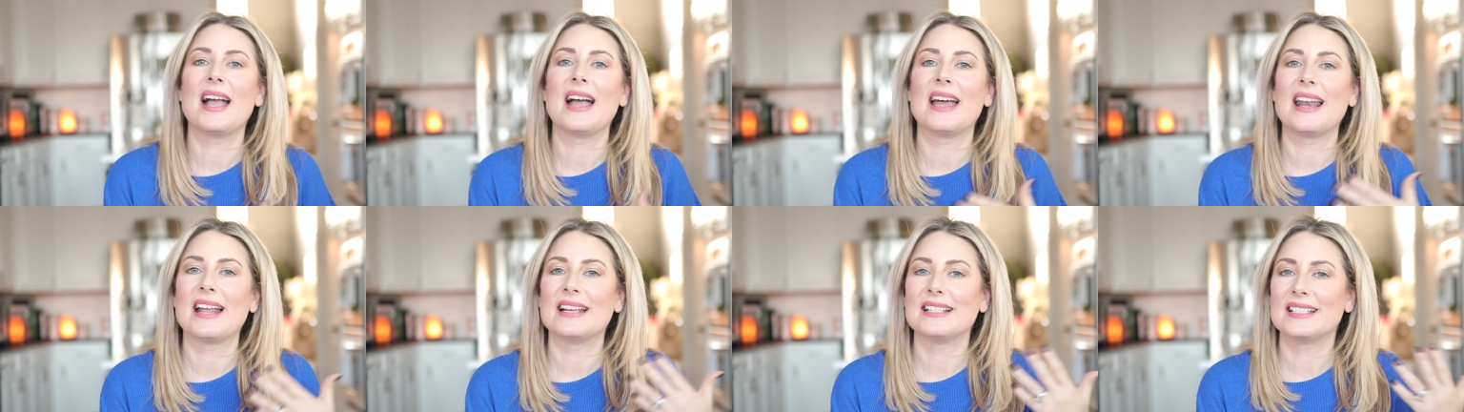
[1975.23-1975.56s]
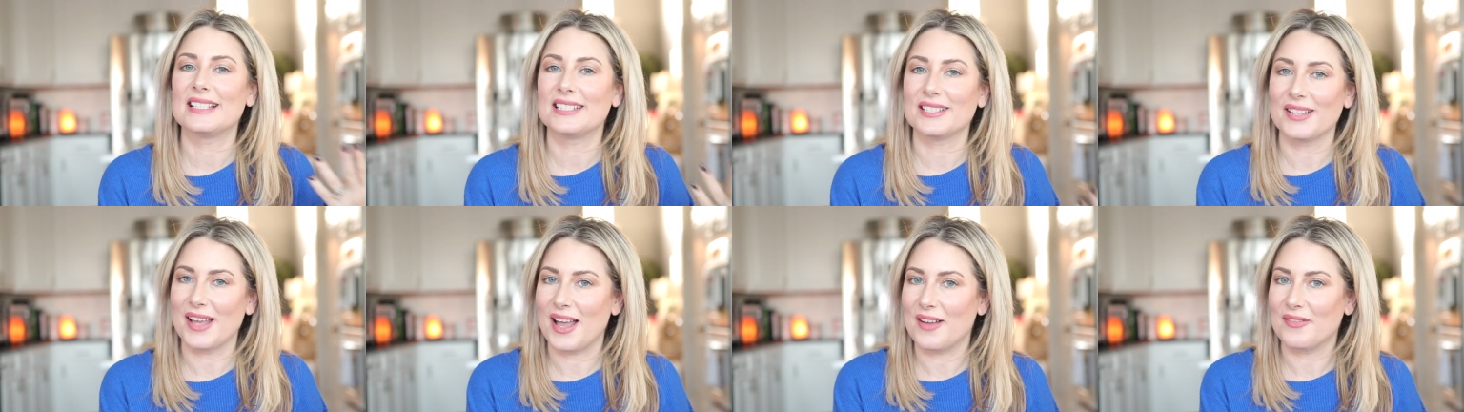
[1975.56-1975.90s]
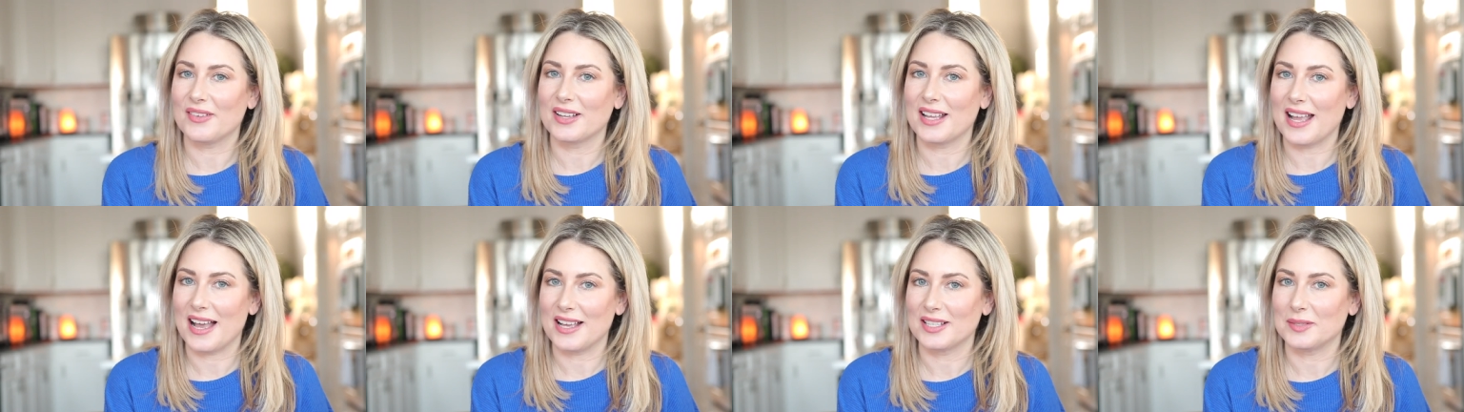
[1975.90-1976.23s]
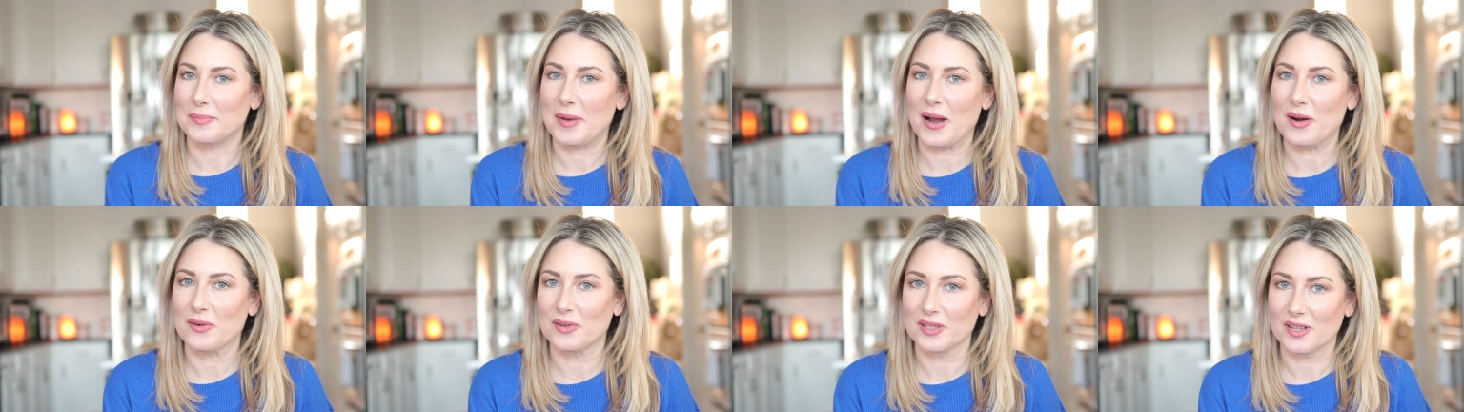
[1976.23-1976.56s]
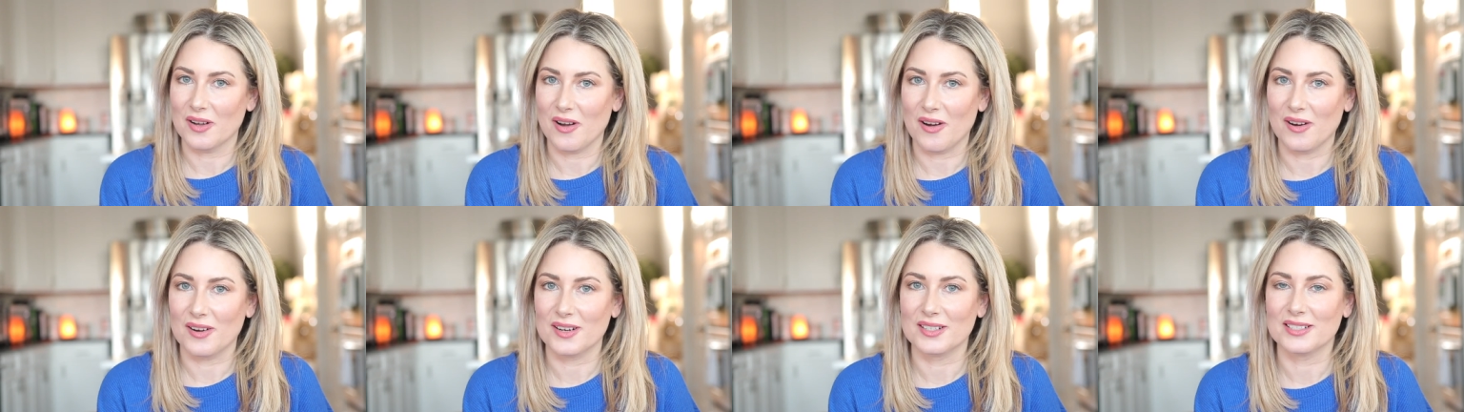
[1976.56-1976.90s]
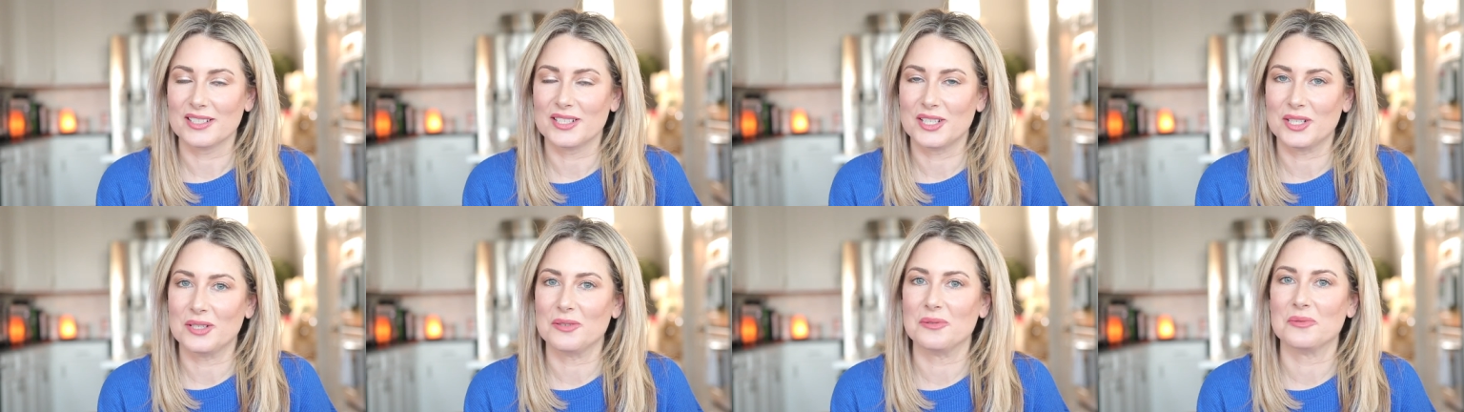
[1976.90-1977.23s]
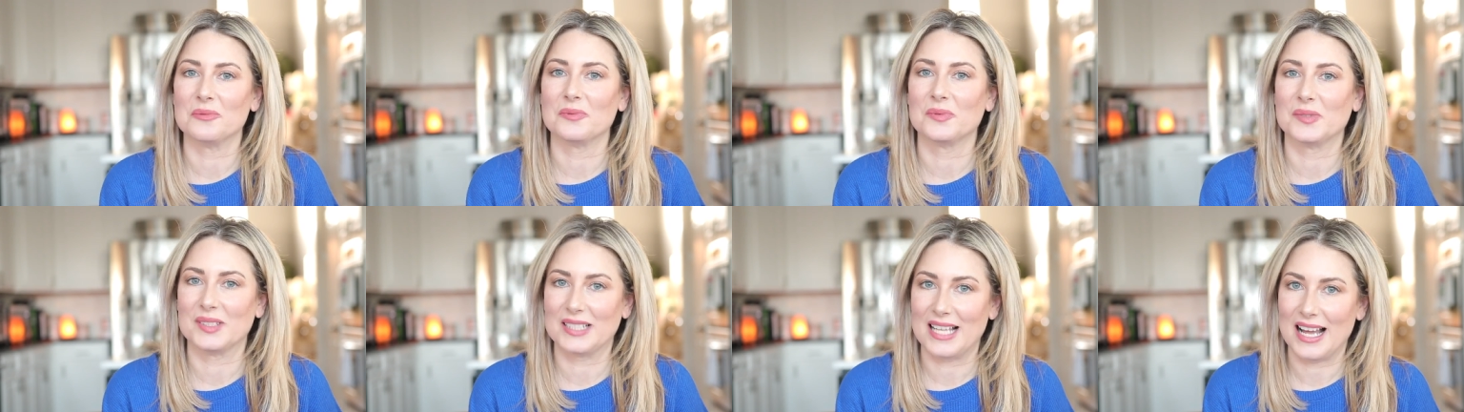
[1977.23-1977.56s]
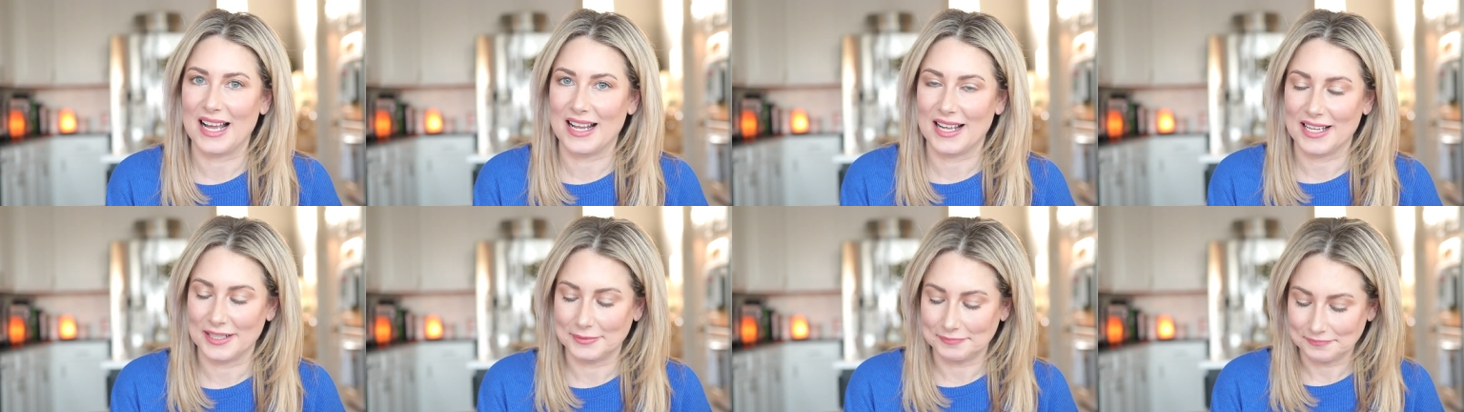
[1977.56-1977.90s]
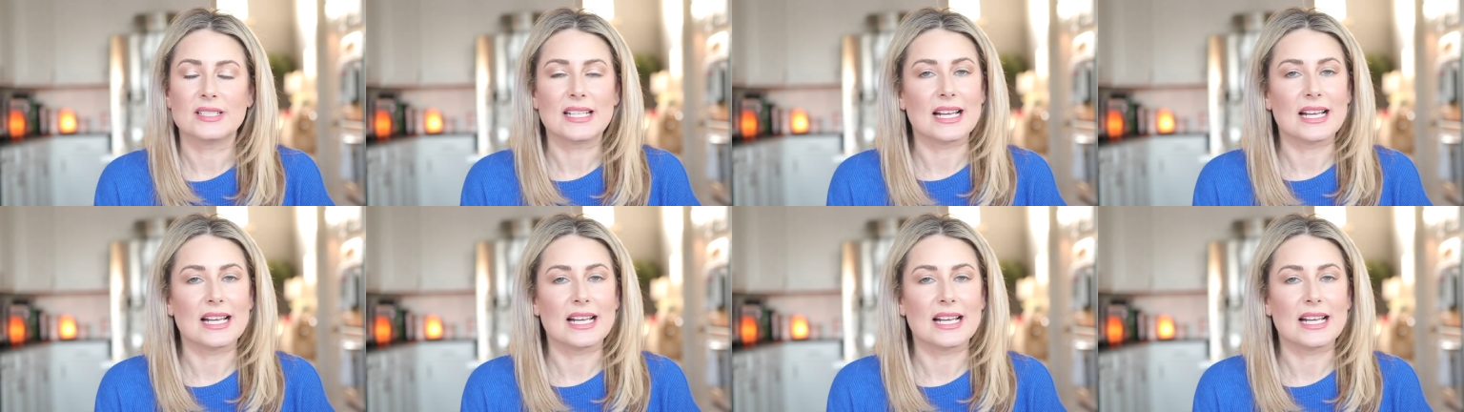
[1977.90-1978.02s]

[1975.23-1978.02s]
and I still have a gas powered car to rely on.